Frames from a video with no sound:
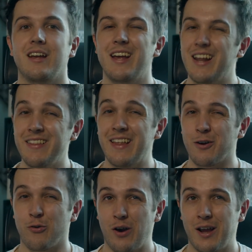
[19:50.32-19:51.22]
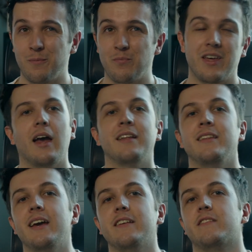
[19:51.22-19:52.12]
it ain't that great. And
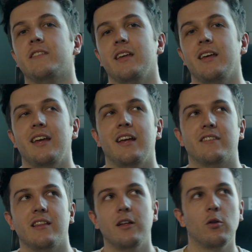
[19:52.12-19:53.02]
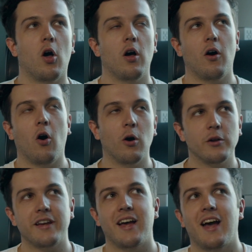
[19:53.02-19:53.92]
yes, it's a little
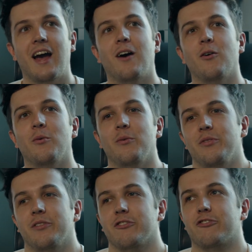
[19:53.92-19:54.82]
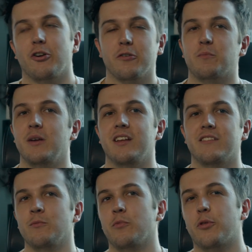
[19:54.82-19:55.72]
odd how the shutter speed
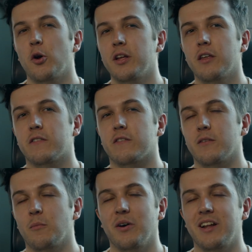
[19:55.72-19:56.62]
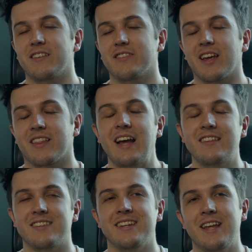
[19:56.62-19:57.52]
is in 30ths, but it's like,
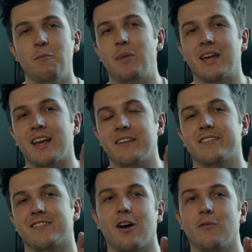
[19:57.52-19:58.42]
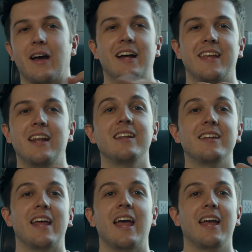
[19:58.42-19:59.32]
that's nitpicking stuff. At the end of
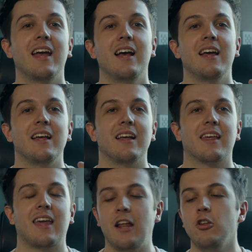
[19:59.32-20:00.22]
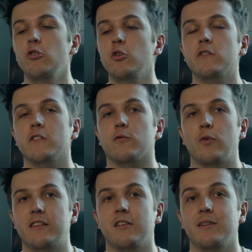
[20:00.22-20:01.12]
the day, Can you use this
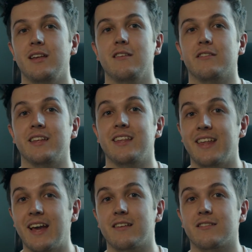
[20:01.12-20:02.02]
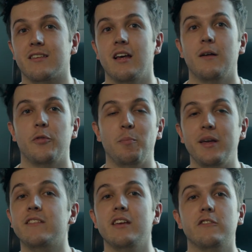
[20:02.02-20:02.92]
relatively easily? Yes. The
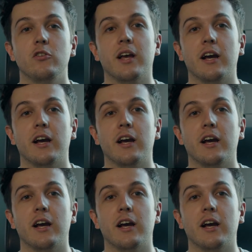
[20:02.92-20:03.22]
BTS you